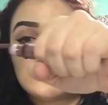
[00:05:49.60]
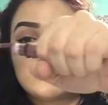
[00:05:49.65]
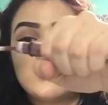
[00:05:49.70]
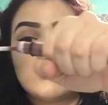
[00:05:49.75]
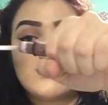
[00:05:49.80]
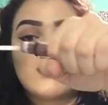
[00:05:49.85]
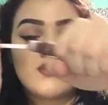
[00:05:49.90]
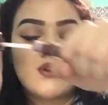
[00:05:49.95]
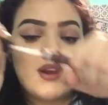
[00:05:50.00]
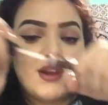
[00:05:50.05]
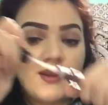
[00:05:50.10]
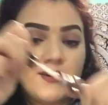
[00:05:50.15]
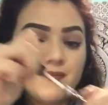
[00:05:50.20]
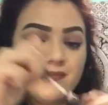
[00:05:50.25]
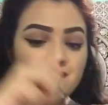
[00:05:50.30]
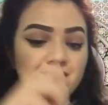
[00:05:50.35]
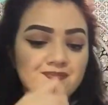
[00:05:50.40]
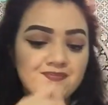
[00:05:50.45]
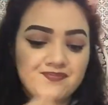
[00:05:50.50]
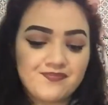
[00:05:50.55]
so cray,
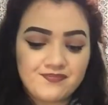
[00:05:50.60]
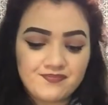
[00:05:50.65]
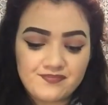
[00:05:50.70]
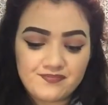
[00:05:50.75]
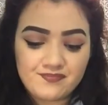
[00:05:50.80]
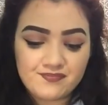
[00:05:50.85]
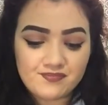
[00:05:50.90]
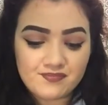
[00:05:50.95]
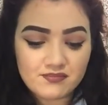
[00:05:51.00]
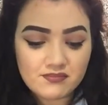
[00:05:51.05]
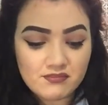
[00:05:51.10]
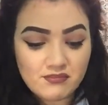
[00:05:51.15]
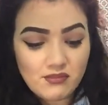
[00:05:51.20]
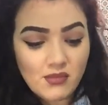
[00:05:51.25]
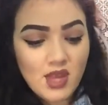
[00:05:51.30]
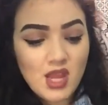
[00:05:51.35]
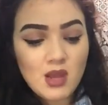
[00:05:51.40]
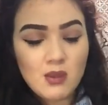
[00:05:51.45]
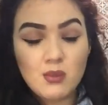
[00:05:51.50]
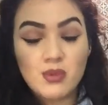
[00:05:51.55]

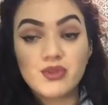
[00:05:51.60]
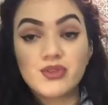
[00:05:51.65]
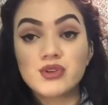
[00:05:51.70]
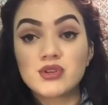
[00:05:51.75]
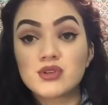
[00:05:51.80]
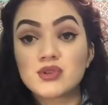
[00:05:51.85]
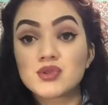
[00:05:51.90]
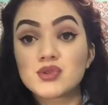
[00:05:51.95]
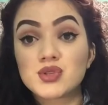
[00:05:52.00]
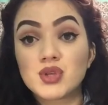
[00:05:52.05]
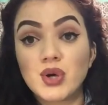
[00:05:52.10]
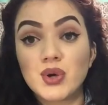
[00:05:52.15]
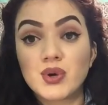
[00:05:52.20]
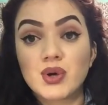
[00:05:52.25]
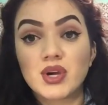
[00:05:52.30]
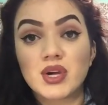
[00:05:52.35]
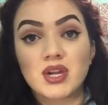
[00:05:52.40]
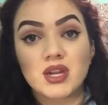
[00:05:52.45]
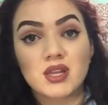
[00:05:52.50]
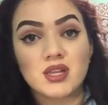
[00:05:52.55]
but they're so
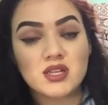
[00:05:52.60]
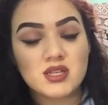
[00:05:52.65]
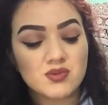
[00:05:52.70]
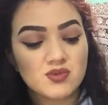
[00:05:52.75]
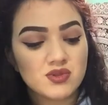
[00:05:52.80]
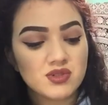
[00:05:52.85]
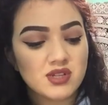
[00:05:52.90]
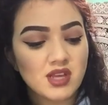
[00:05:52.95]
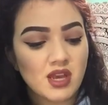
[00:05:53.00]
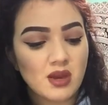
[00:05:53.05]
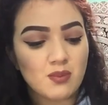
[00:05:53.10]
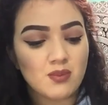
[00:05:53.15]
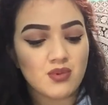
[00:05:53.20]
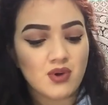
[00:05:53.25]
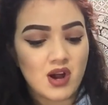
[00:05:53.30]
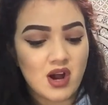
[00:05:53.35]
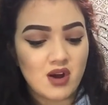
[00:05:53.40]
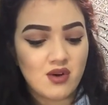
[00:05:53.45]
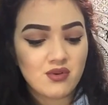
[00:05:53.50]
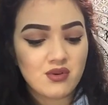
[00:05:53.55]
good. And this was like a
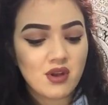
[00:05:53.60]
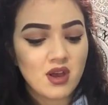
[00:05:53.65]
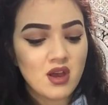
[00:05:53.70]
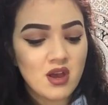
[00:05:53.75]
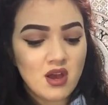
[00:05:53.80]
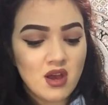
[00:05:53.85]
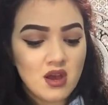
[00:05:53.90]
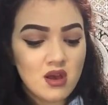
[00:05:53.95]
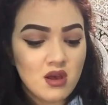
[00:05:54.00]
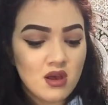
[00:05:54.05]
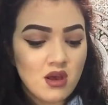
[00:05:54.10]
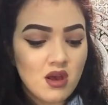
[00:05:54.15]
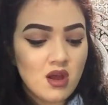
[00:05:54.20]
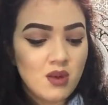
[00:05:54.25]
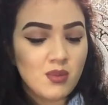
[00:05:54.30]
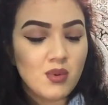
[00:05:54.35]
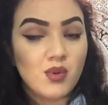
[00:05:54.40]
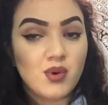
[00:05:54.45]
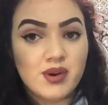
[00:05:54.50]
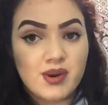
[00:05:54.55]
brown,
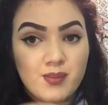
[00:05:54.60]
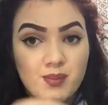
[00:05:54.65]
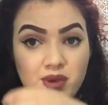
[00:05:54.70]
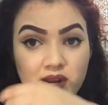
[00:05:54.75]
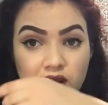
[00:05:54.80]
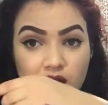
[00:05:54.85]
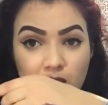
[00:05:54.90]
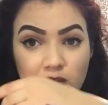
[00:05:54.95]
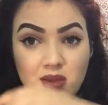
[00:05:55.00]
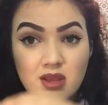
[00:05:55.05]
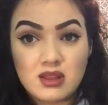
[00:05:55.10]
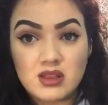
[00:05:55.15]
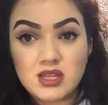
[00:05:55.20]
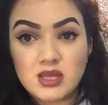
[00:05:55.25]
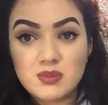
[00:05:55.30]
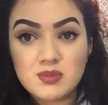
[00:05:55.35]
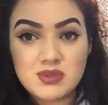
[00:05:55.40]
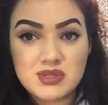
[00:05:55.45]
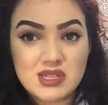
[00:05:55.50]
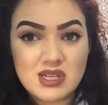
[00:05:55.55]
but when I put it on my
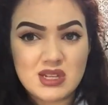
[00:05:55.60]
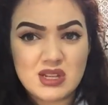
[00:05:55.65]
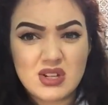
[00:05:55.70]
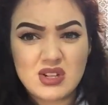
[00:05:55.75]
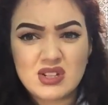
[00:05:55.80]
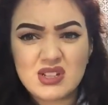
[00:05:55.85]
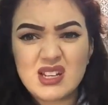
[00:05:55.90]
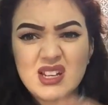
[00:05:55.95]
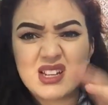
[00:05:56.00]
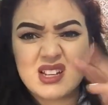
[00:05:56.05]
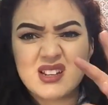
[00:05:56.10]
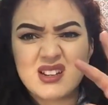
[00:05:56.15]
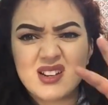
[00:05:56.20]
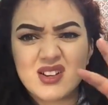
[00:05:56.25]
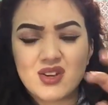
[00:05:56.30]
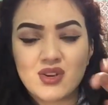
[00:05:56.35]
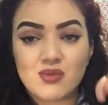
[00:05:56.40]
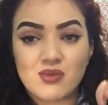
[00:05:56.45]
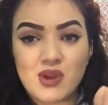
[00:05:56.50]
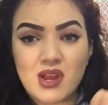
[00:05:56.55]
lips, it looked like a
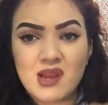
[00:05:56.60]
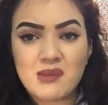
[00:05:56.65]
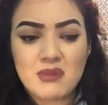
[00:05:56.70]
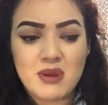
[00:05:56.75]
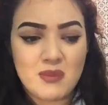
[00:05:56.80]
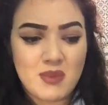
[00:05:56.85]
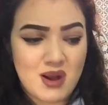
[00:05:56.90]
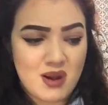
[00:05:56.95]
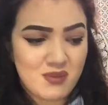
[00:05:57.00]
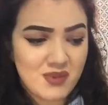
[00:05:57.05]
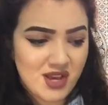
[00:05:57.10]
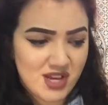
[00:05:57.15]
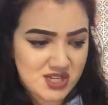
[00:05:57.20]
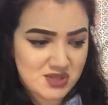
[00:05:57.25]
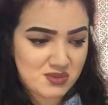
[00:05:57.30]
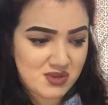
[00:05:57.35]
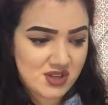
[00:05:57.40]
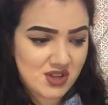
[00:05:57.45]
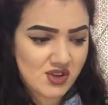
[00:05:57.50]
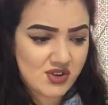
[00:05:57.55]
gray. My mom asked
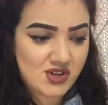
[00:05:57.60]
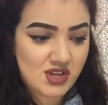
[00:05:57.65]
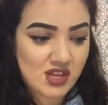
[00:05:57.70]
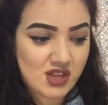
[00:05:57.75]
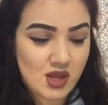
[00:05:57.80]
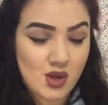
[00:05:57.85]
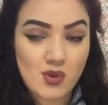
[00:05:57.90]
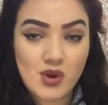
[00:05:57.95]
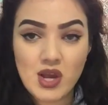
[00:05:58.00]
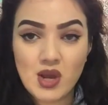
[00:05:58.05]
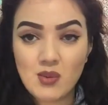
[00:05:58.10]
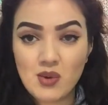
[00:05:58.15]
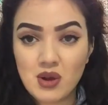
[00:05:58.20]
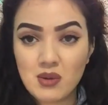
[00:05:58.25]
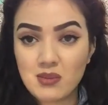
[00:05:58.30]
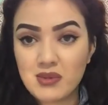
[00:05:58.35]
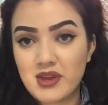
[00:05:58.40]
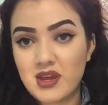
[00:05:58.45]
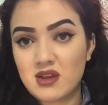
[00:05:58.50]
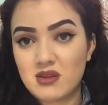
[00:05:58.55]
me the other day, like, why are you wearing
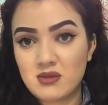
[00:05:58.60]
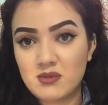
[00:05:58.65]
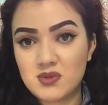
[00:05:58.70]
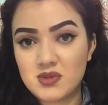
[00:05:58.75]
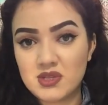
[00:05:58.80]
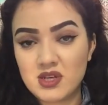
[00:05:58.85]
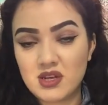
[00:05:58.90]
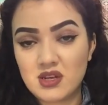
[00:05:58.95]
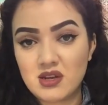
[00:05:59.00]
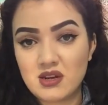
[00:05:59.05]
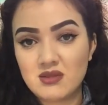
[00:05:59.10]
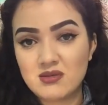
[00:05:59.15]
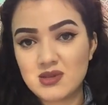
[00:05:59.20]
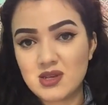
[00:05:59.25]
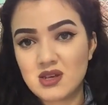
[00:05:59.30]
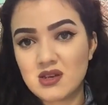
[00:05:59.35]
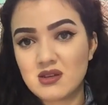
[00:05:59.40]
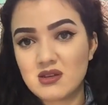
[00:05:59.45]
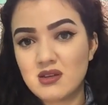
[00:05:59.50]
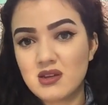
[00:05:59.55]
black lipstick? And I was
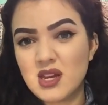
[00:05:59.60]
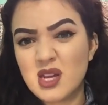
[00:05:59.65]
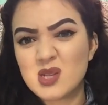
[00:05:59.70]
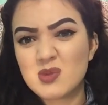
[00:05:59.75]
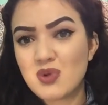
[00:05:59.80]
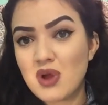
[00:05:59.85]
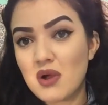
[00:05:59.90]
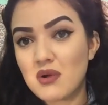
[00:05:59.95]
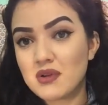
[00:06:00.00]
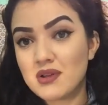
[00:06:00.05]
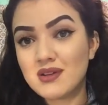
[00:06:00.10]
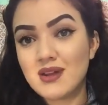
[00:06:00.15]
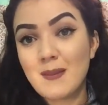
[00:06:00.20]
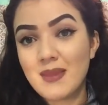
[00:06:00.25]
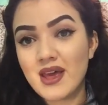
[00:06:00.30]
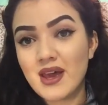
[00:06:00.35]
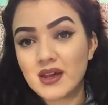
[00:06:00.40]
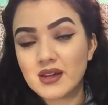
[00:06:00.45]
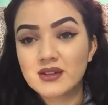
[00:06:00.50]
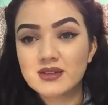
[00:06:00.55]
like, it's
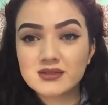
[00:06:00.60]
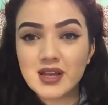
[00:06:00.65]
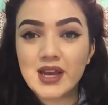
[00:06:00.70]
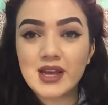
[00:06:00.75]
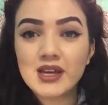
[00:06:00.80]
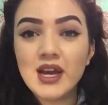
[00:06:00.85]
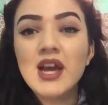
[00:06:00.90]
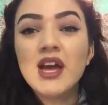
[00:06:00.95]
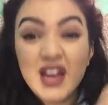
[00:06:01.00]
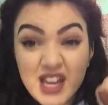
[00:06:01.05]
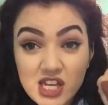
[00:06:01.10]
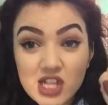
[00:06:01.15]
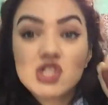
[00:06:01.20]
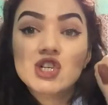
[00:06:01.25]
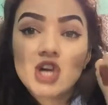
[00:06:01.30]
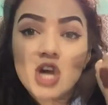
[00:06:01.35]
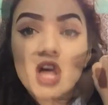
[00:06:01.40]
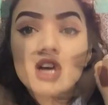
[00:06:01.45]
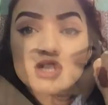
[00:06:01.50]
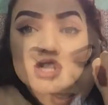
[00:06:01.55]
brown, not black. Like, get your
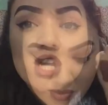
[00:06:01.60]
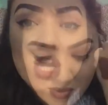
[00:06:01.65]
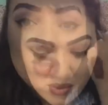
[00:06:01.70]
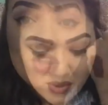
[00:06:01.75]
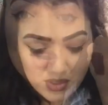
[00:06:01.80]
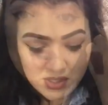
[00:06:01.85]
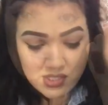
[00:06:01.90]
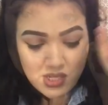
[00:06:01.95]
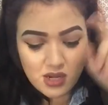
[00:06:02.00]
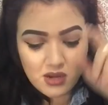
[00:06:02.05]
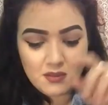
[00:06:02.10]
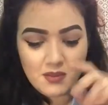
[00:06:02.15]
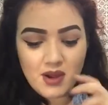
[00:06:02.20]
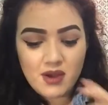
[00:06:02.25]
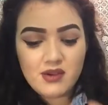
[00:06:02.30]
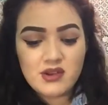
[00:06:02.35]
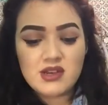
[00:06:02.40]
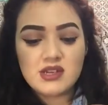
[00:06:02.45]
color. The next one I'm going to talk about